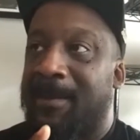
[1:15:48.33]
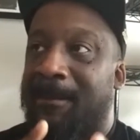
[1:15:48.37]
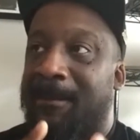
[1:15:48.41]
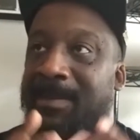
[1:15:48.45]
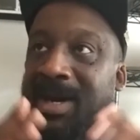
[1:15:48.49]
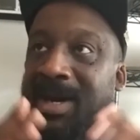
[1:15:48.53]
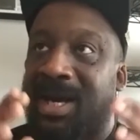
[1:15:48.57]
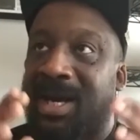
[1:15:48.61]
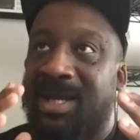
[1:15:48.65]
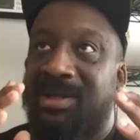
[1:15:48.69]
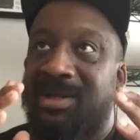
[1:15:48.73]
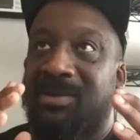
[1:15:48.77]

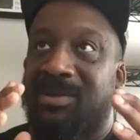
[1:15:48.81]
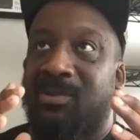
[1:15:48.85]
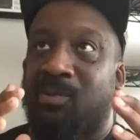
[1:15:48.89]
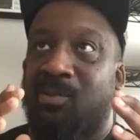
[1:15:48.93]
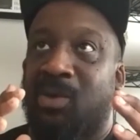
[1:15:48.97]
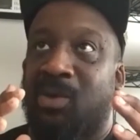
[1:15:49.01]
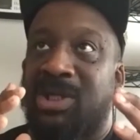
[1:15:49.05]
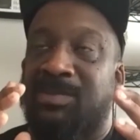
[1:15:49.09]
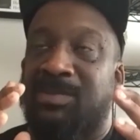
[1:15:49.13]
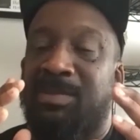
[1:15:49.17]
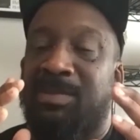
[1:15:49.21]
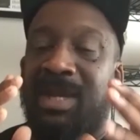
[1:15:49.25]
but
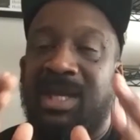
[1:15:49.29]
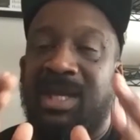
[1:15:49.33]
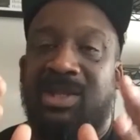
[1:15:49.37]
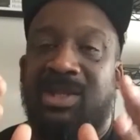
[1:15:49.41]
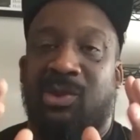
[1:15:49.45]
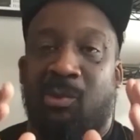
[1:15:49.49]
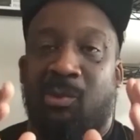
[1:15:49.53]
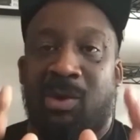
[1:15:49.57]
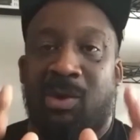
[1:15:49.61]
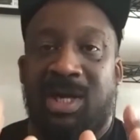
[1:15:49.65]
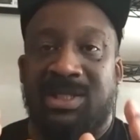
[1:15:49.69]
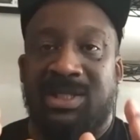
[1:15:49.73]
what's being
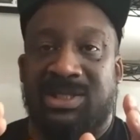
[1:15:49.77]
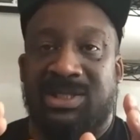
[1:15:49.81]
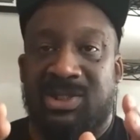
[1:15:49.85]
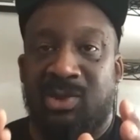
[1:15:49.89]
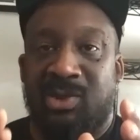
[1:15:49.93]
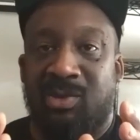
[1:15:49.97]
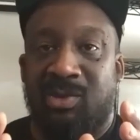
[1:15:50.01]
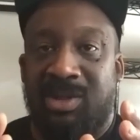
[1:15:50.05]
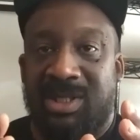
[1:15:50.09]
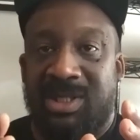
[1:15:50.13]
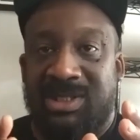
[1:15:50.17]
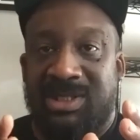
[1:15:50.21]
thrust
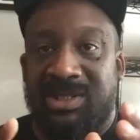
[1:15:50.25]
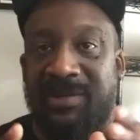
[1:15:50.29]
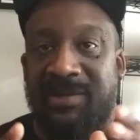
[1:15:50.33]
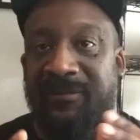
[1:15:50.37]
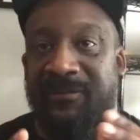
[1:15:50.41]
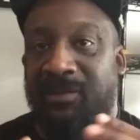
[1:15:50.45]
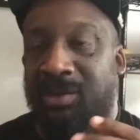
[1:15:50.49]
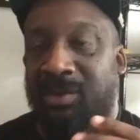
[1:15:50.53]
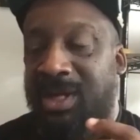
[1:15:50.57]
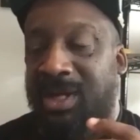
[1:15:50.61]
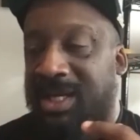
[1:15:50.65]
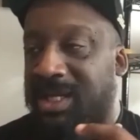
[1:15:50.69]
to us, if
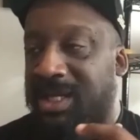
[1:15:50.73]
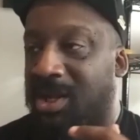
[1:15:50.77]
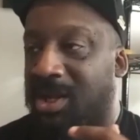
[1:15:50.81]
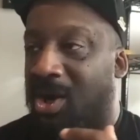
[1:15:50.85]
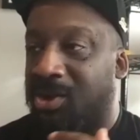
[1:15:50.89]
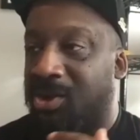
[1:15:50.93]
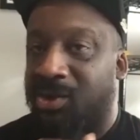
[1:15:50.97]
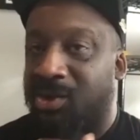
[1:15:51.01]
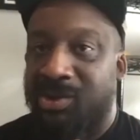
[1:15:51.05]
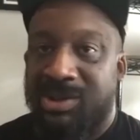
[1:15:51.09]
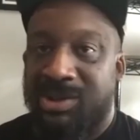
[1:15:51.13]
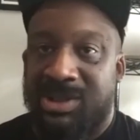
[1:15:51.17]
you look at
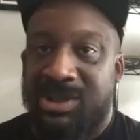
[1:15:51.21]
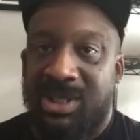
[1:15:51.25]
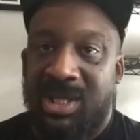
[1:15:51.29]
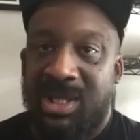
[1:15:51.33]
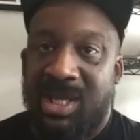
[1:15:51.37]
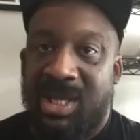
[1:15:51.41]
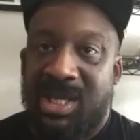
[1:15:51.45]
all those